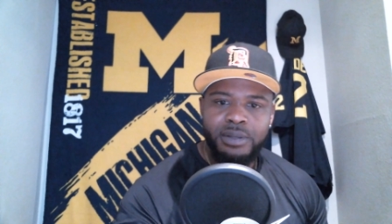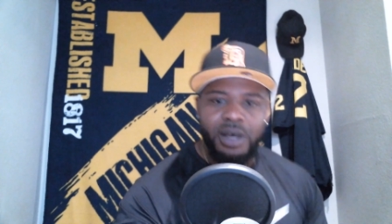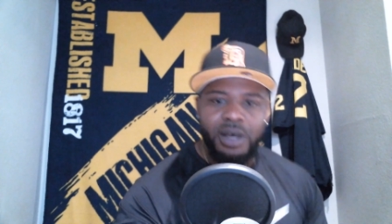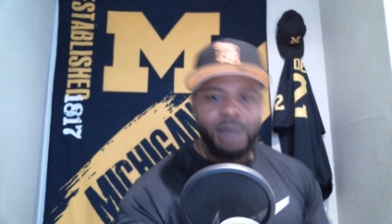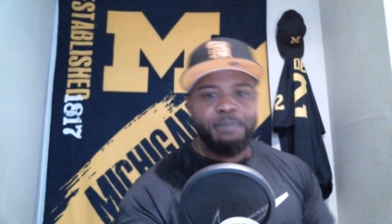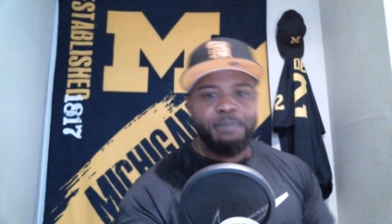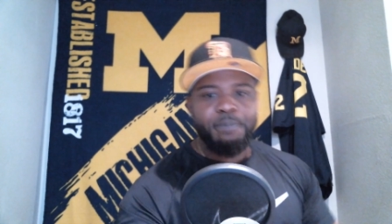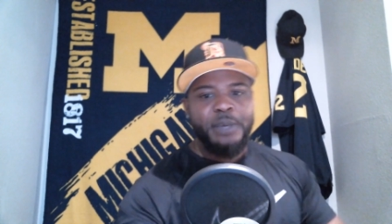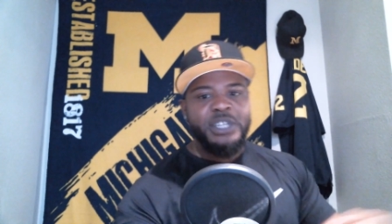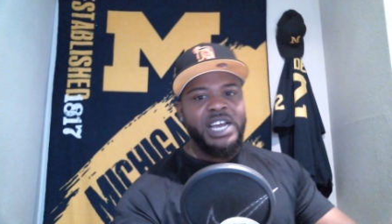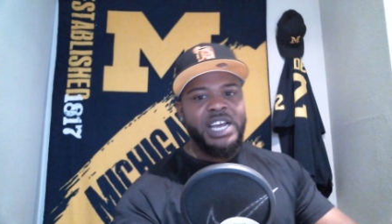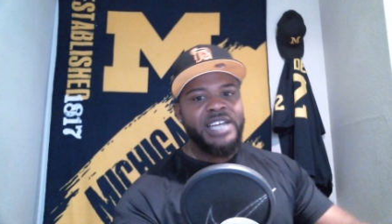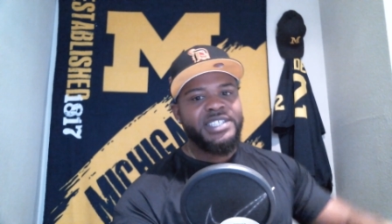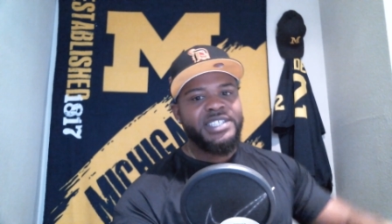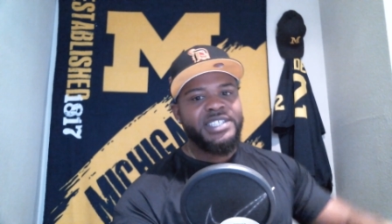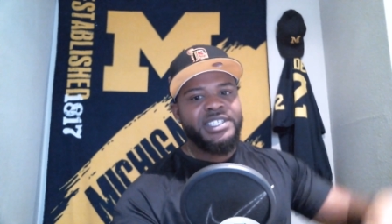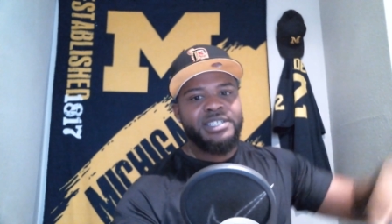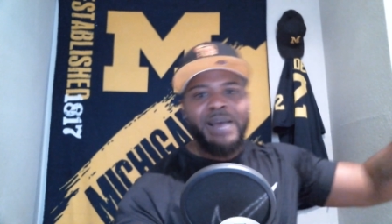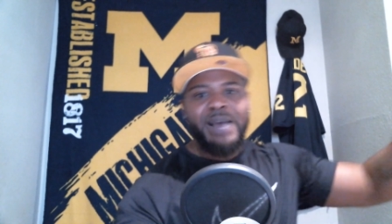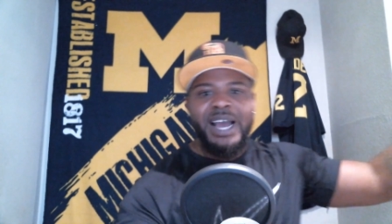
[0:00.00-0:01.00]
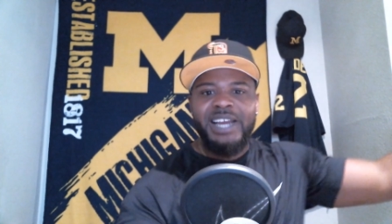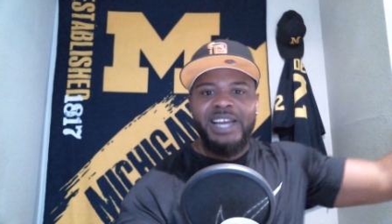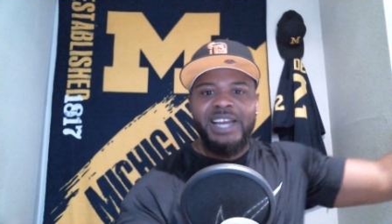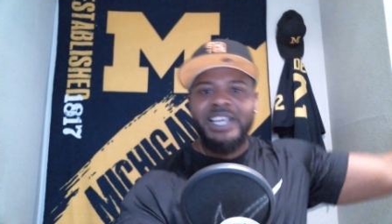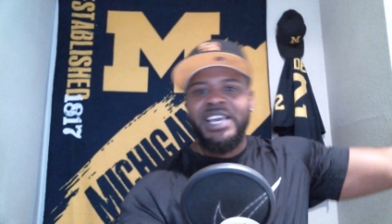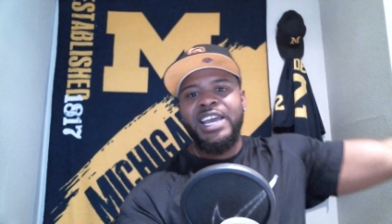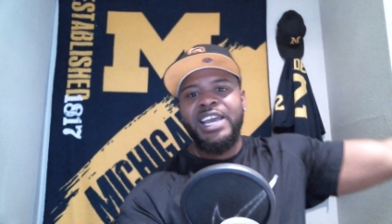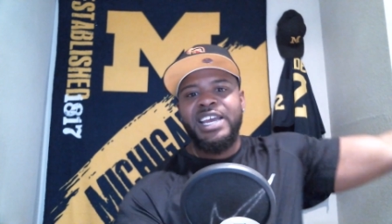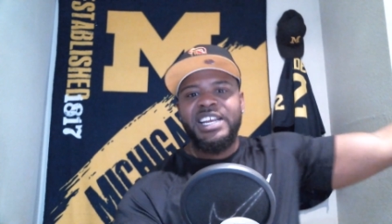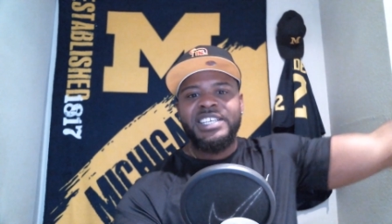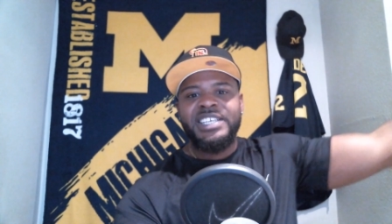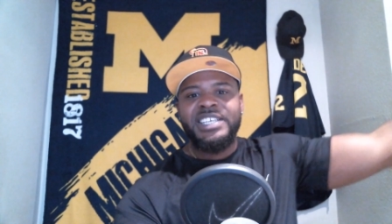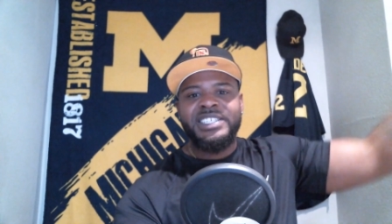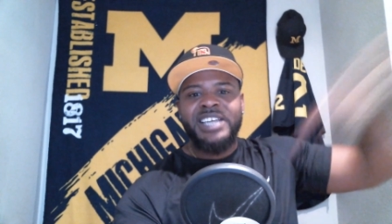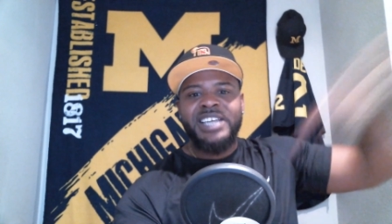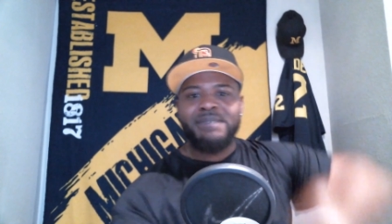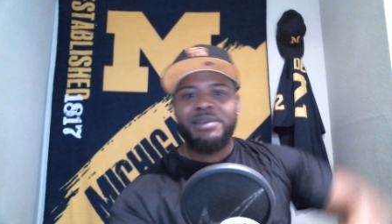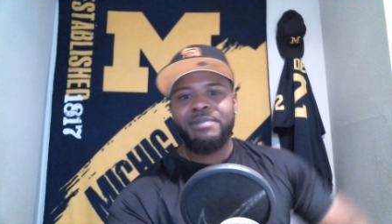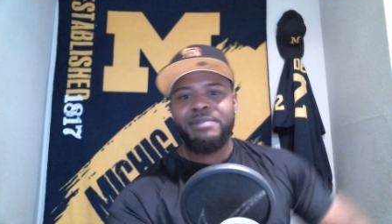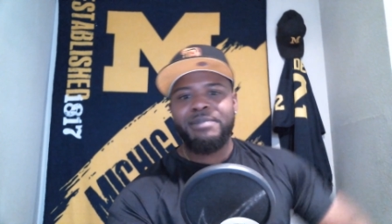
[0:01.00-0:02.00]
He changed his mind again. He's
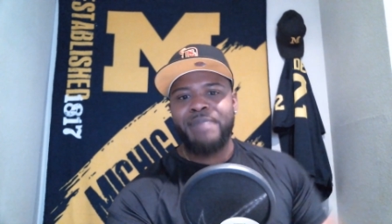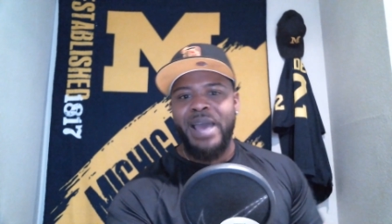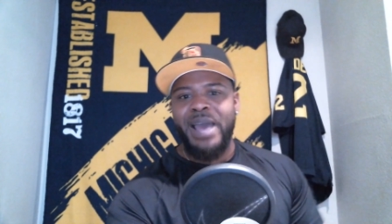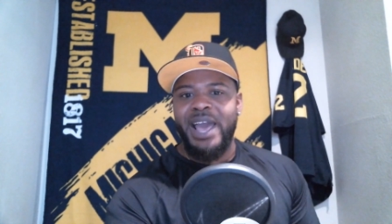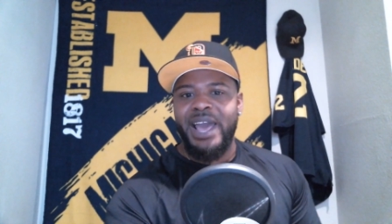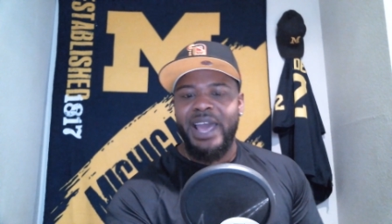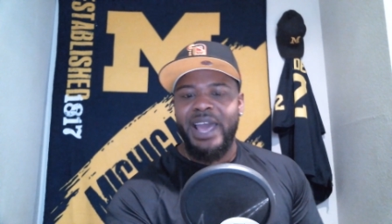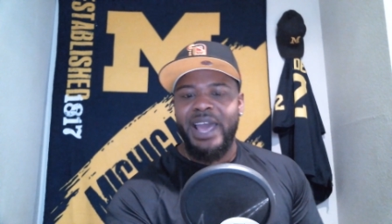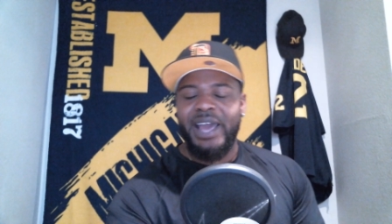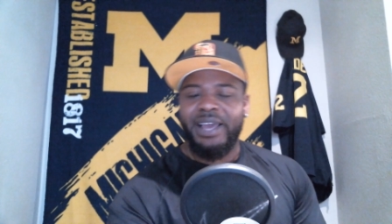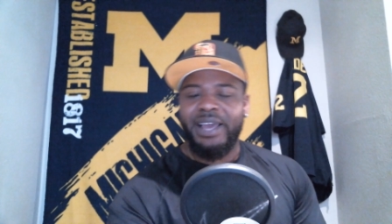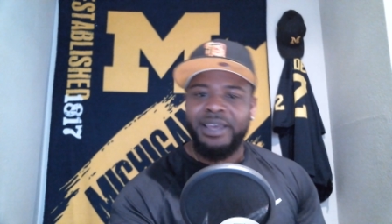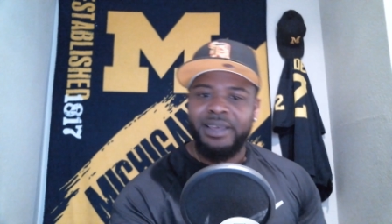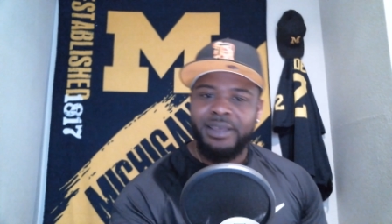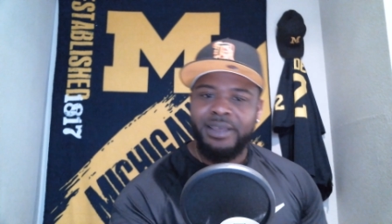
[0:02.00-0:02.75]
coming back.